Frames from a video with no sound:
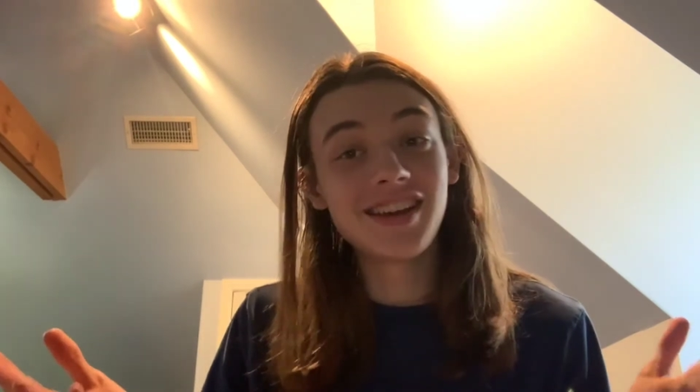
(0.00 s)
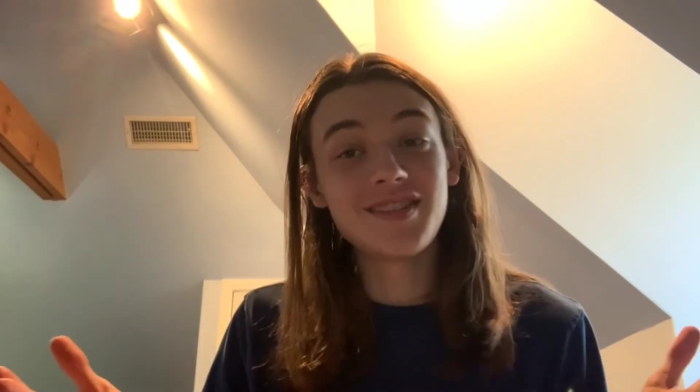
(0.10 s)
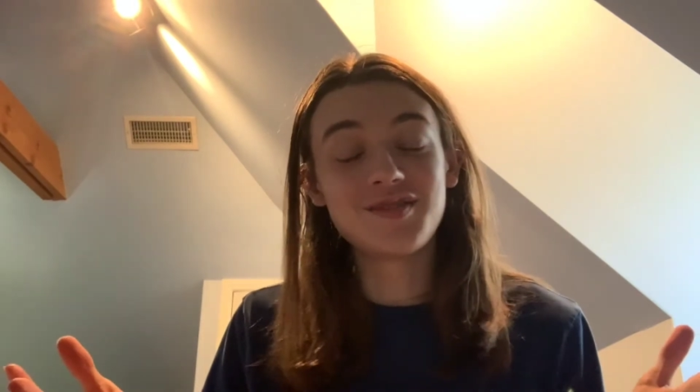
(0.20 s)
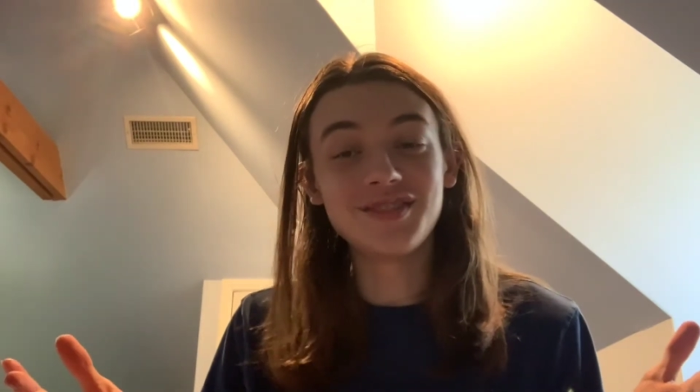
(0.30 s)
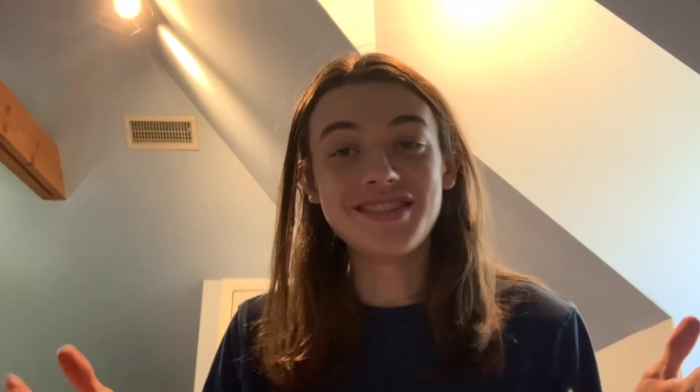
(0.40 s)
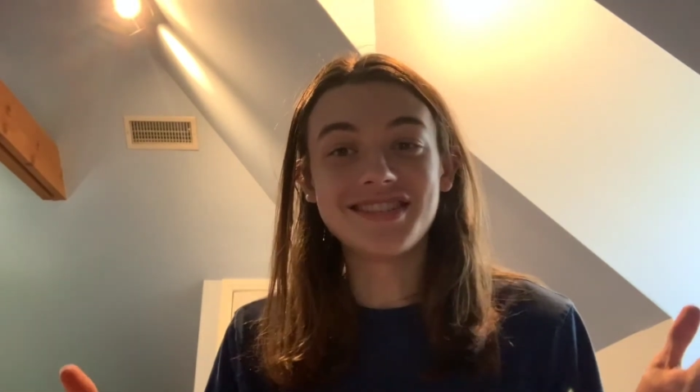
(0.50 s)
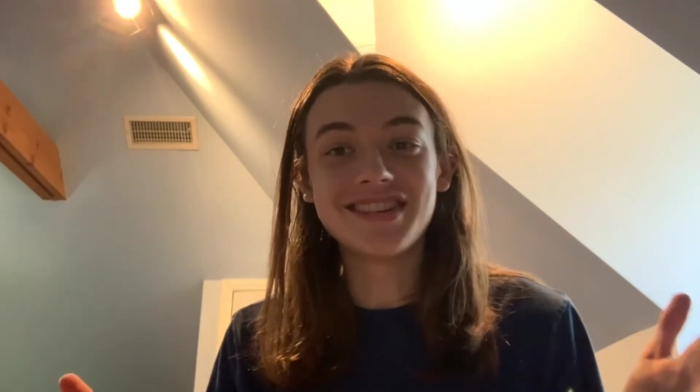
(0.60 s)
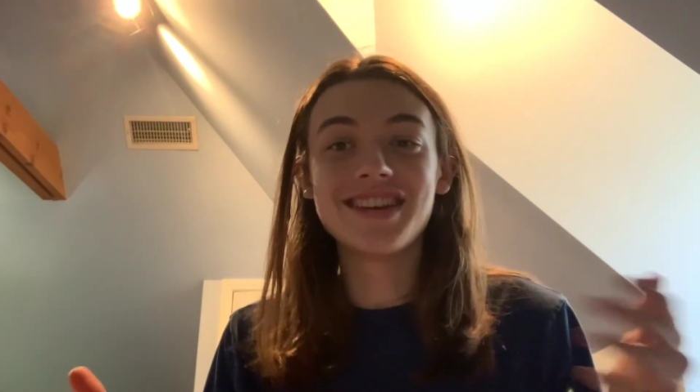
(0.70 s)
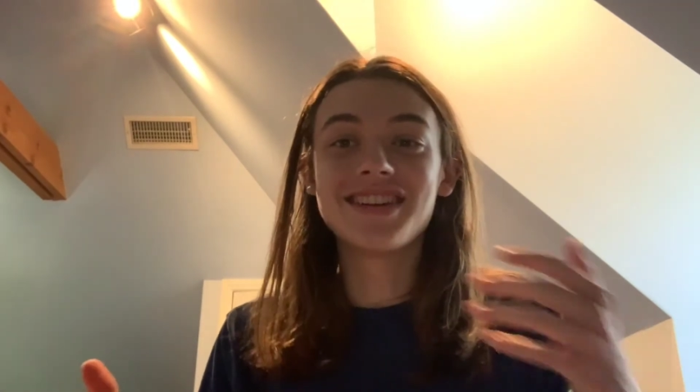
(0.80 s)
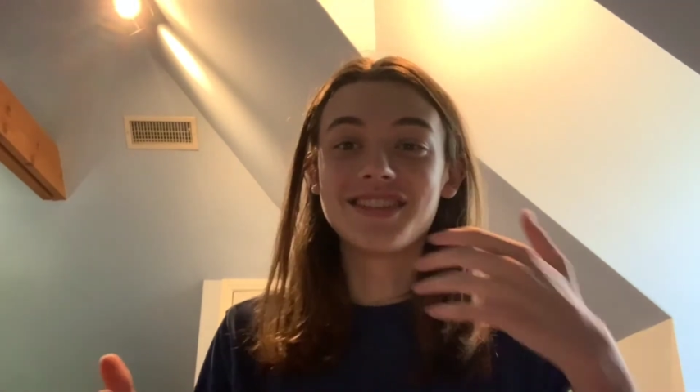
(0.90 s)
listen in
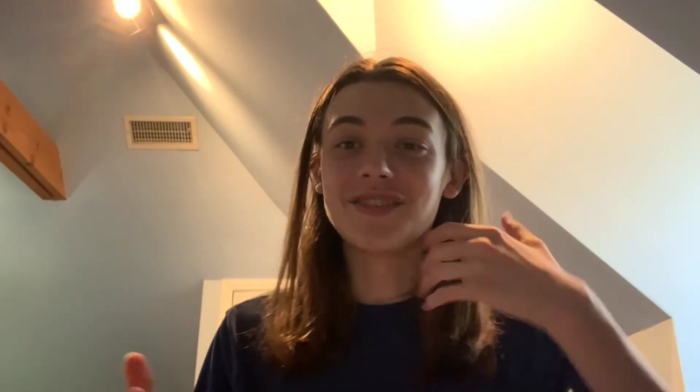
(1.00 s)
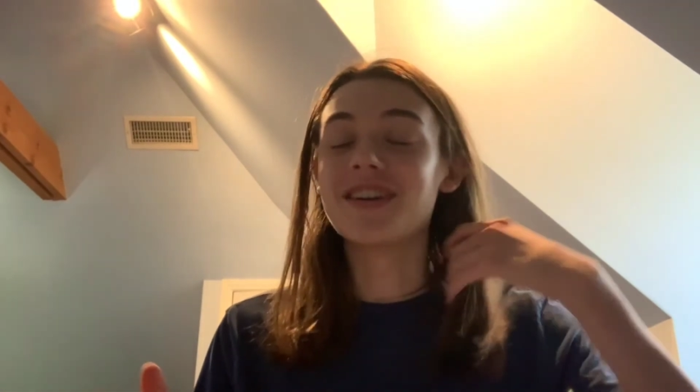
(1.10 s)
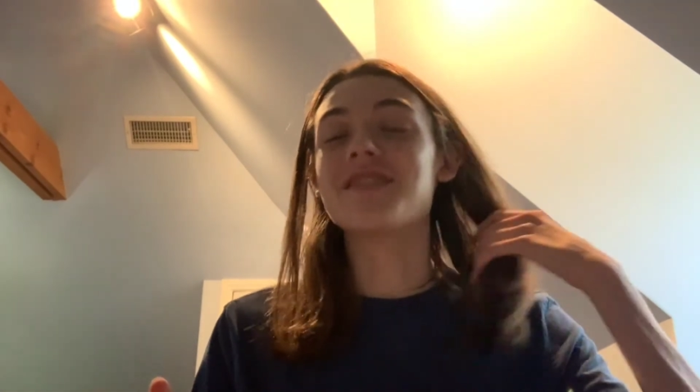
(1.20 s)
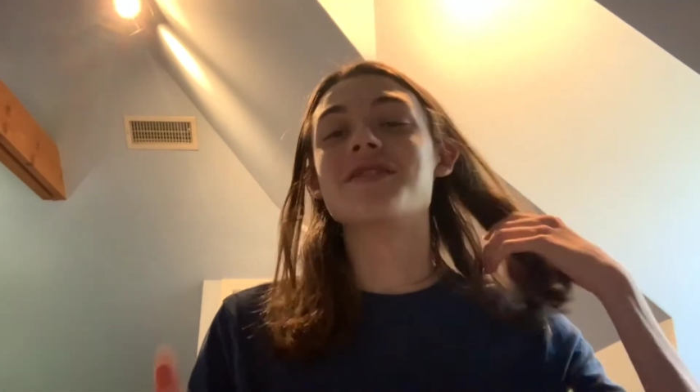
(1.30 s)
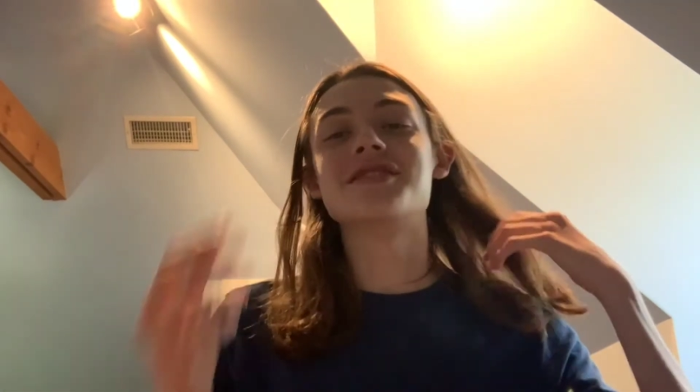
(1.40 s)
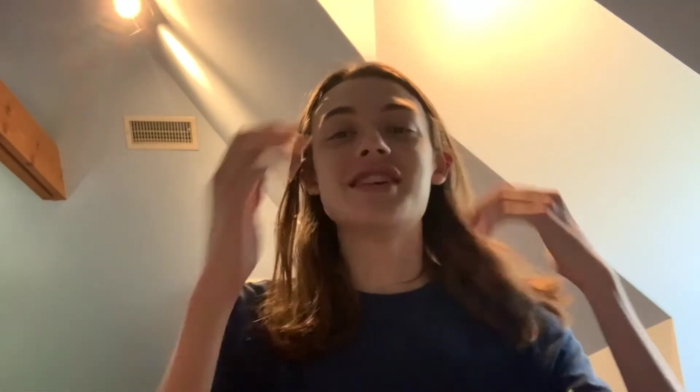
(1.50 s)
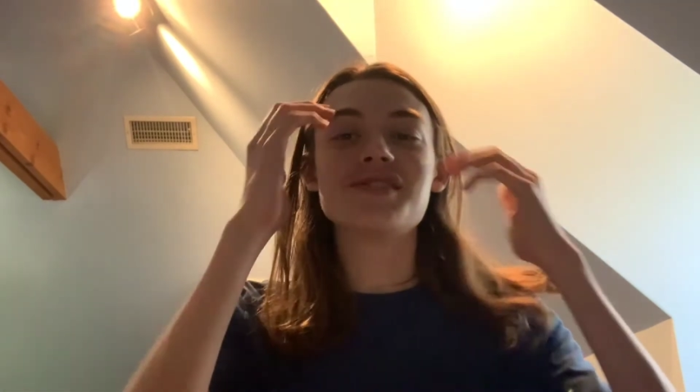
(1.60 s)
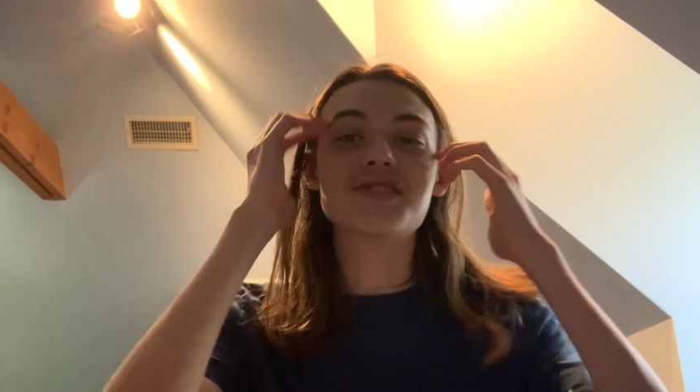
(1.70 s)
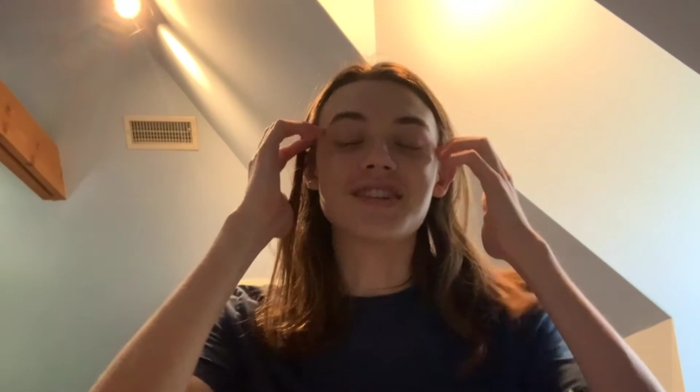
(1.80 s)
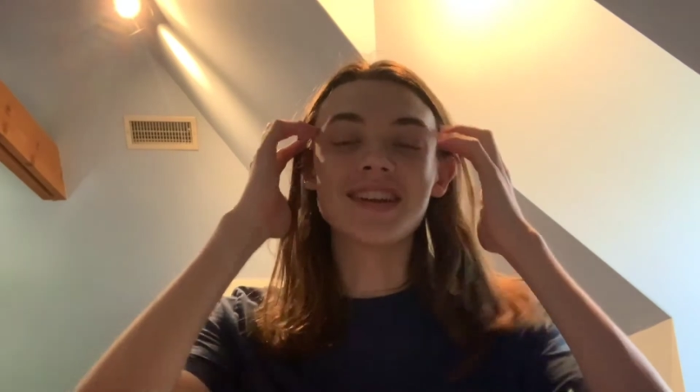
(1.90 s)
on their
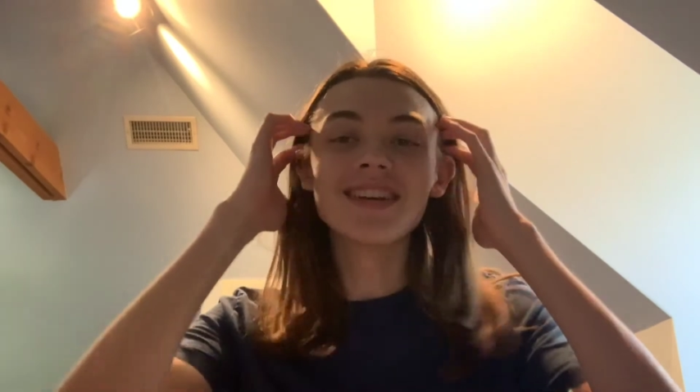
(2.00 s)
conversation